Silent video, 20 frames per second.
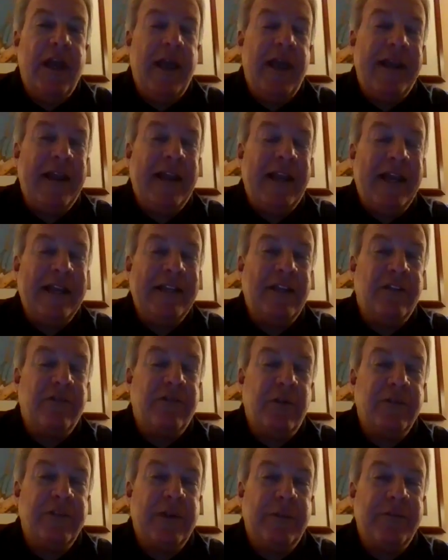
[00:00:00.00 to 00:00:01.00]
And I like to
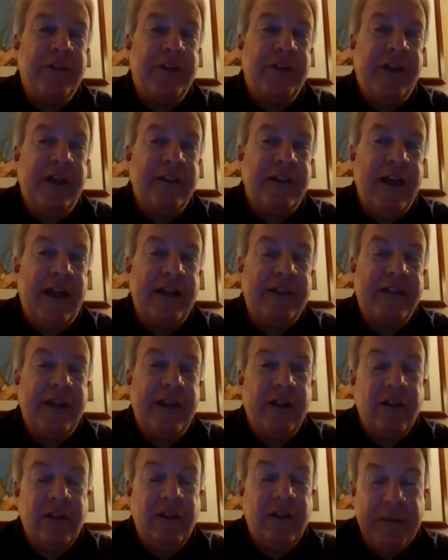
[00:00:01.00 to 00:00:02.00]
throw something like that
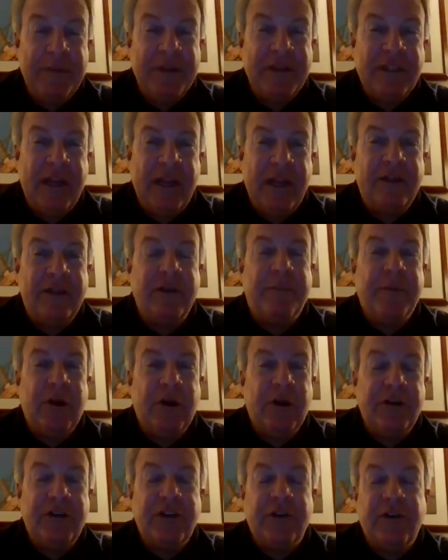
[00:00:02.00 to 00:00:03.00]
that'll imitate the
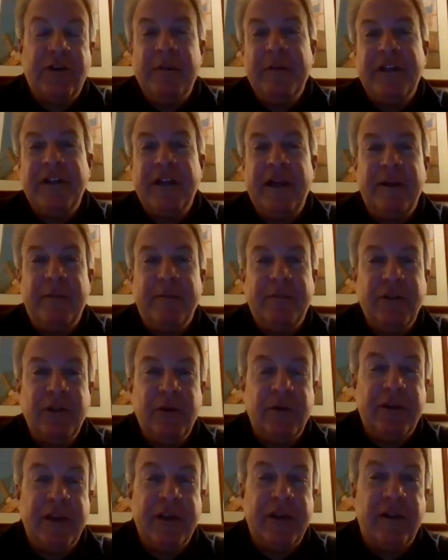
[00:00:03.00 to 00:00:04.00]
perch or imitate a
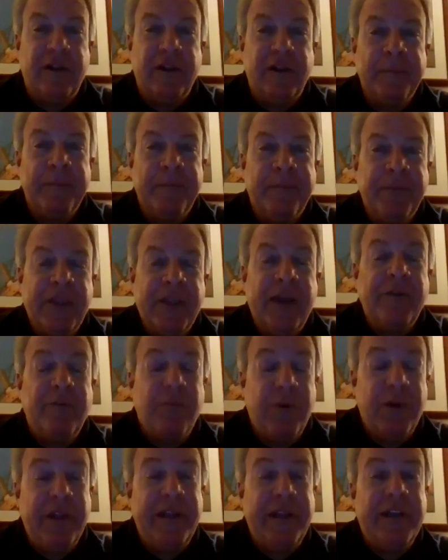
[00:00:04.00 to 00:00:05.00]
bluegill, and
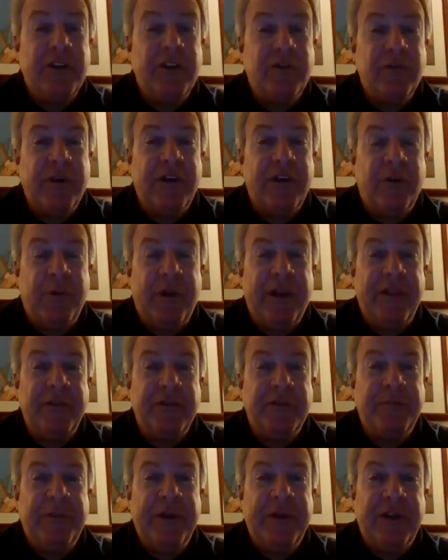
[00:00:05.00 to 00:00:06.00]
really can trigger one of
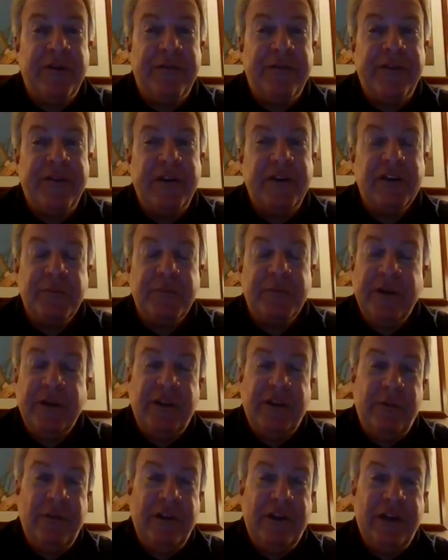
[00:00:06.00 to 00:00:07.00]
those bigger fish,
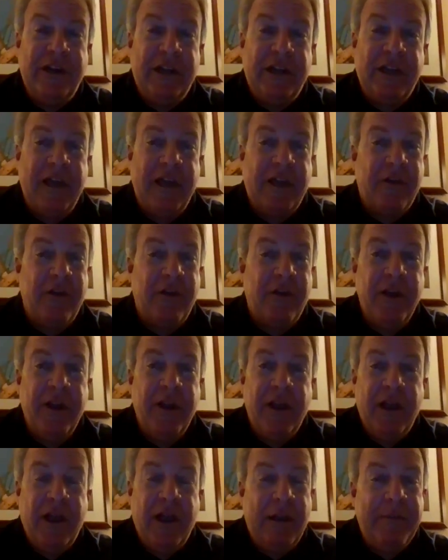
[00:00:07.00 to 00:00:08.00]
especially when you need a kicker.
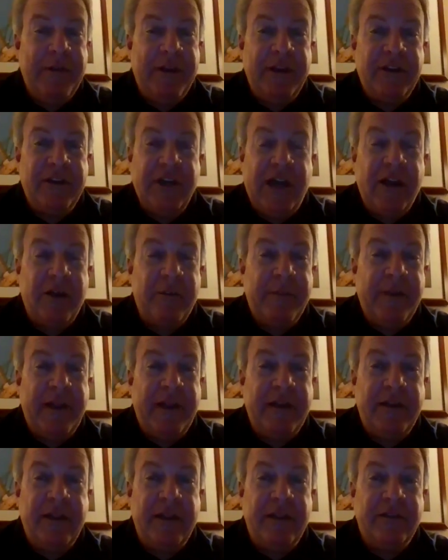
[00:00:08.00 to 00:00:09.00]
I mean, a
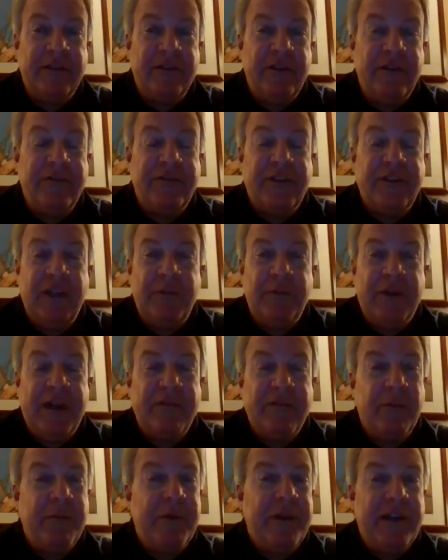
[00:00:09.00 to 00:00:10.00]
Chatterbait you've seen what
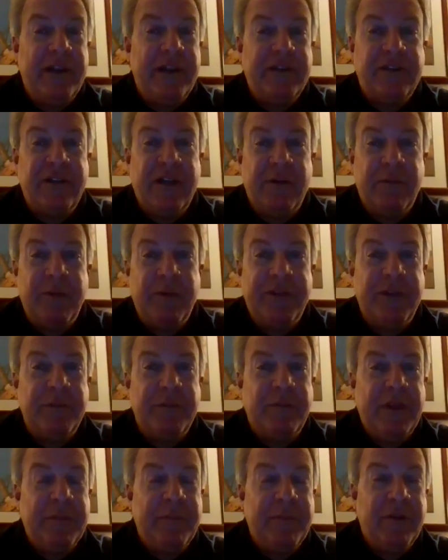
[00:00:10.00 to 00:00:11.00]
everybody has done with
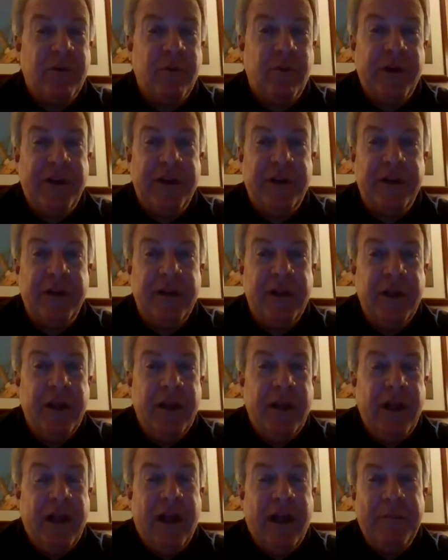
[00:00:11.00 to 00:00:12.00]
it. People are winning.
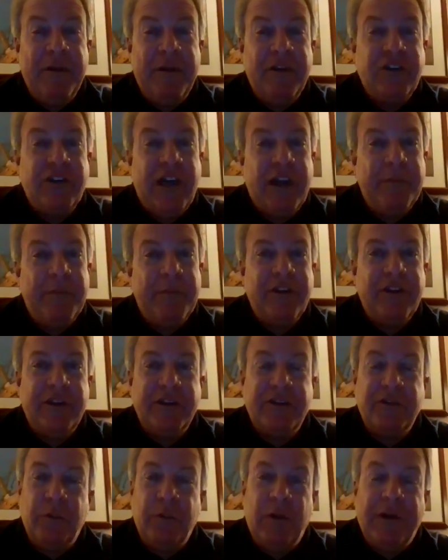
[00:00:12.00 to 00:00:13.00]
I mean, gentlemen
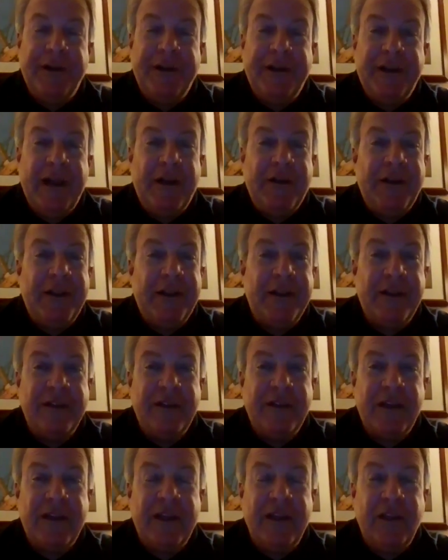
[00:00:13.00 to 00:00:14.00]
just won down at
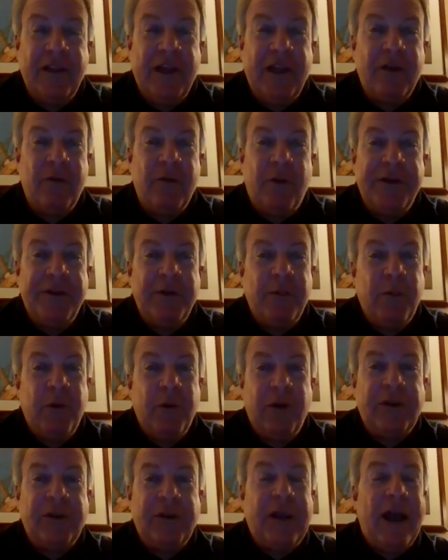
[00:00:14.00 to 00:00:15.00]
Kentucky Lake, won the
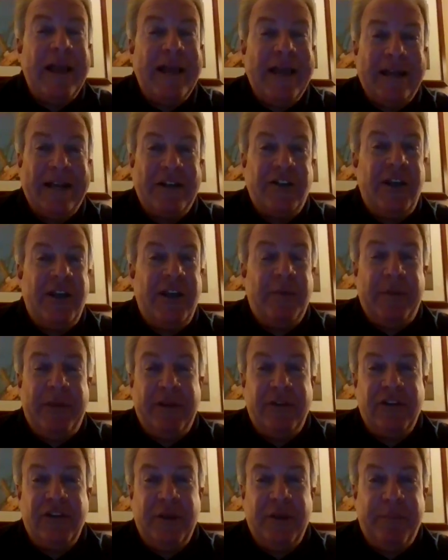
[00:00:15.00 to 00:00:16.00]
World Kayak
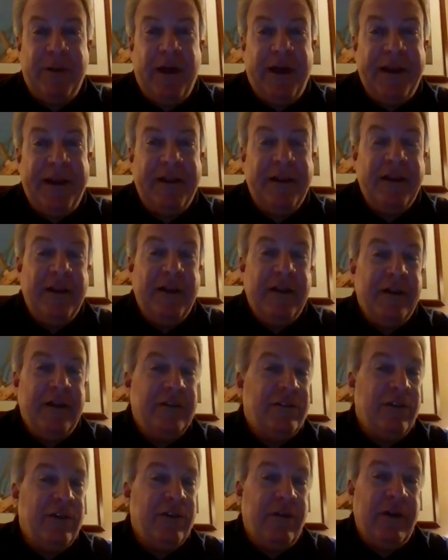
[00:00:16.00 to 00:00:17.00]
Championship on it.
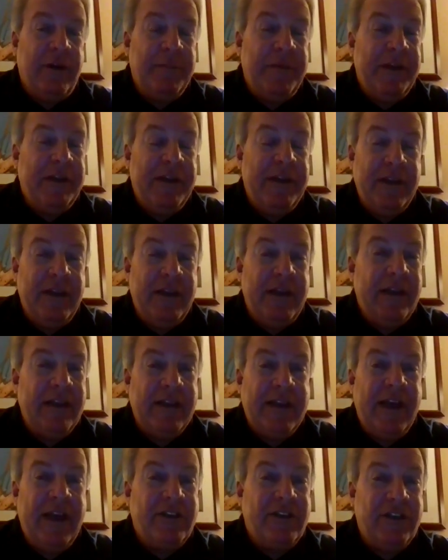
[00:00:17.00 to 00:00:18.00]
So, I mean,
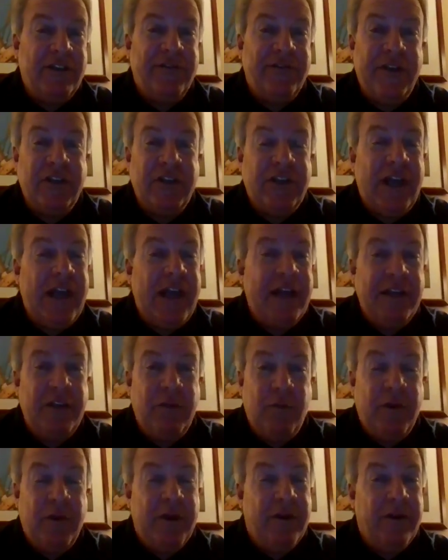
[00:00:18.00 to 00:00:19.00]
it catches fish
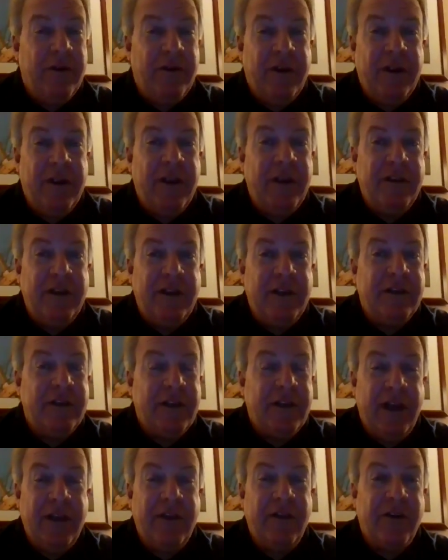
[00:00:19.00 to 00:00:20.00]
anywhere in the
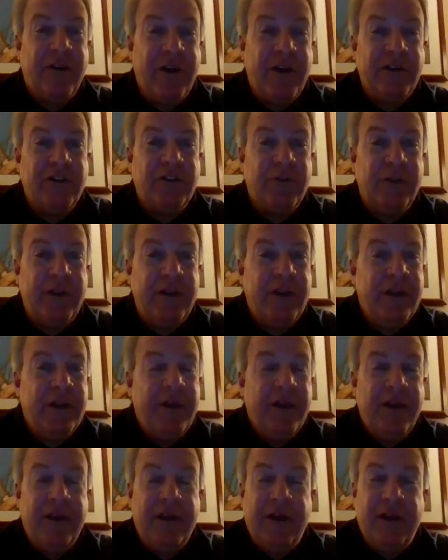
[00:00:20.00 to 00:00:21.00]
entire country.
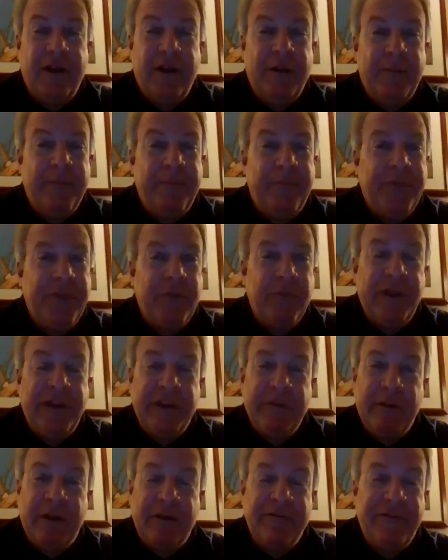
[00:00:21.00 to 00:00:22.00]

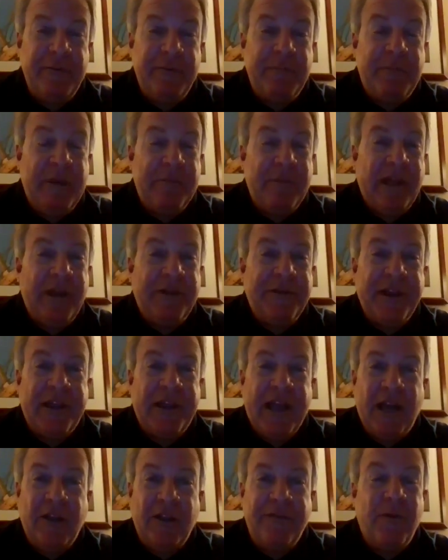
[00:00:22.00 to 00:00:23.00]
Reading about people out in the
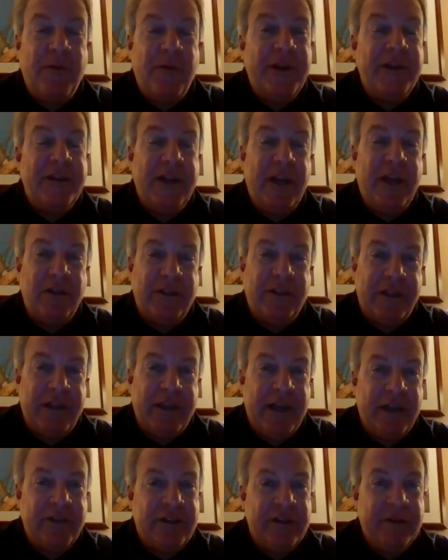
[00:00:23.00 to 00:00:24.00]
California Delta
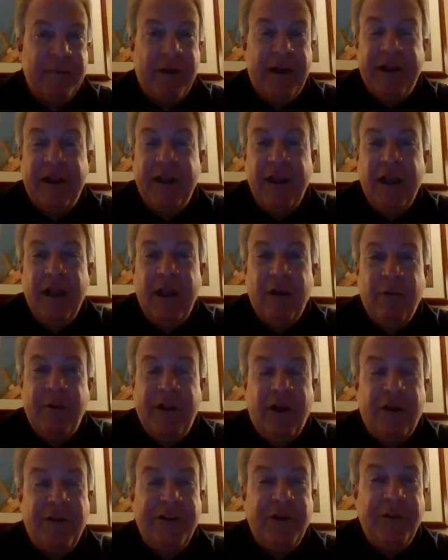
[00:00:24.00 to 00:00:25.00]
catching them on it. We
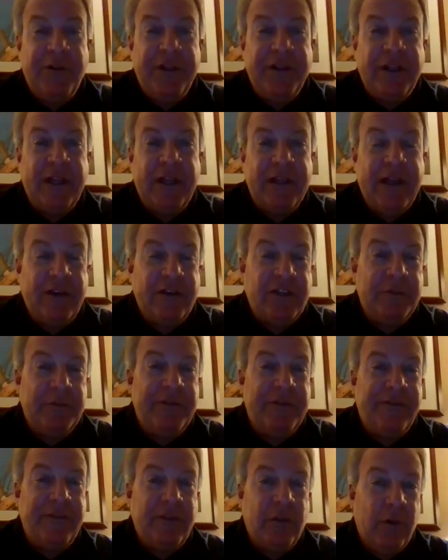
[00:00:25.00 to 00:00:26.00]
all know that they catch them
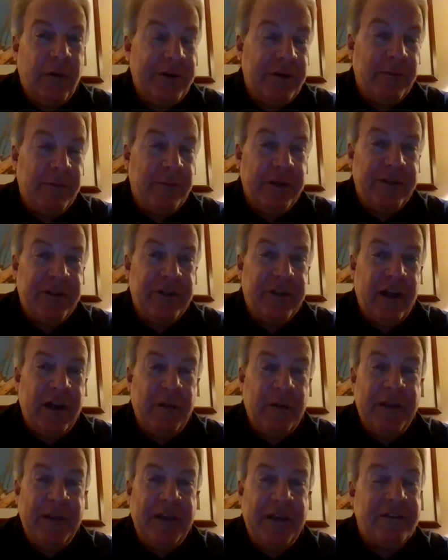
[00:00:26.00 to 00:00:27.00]
in Florida with it.
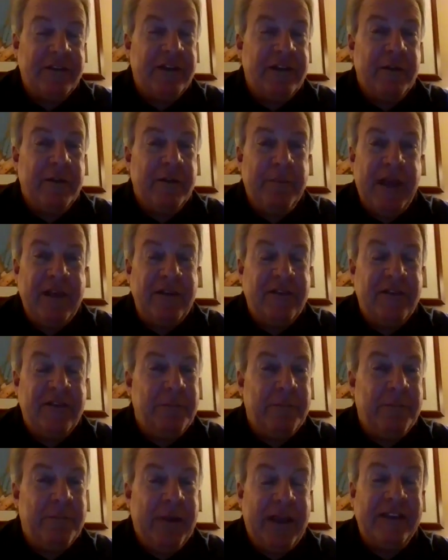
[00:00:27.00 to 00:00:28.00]
I mean, it's an
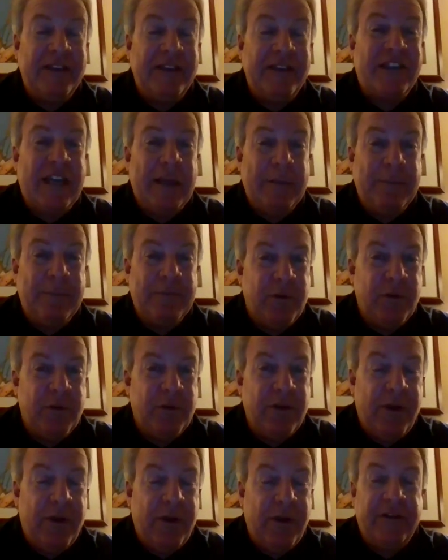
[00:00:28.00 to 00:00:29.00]
amazing bait. It skips
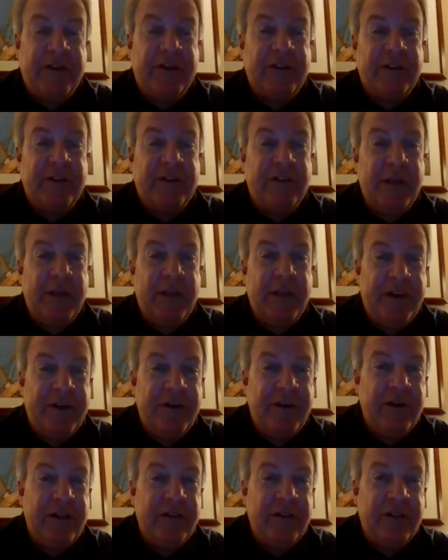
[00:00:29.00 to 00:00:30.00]
real well. You can skip it
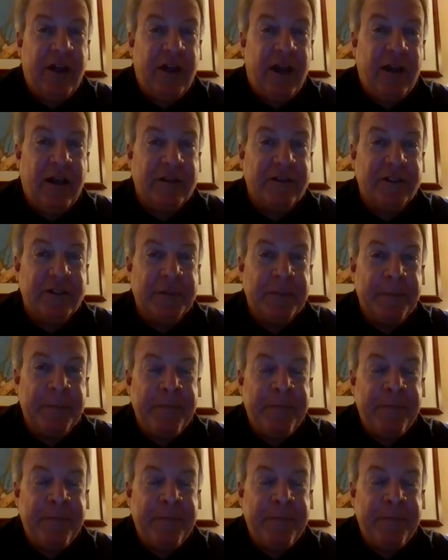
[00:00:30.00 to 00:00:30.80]
underneath docks.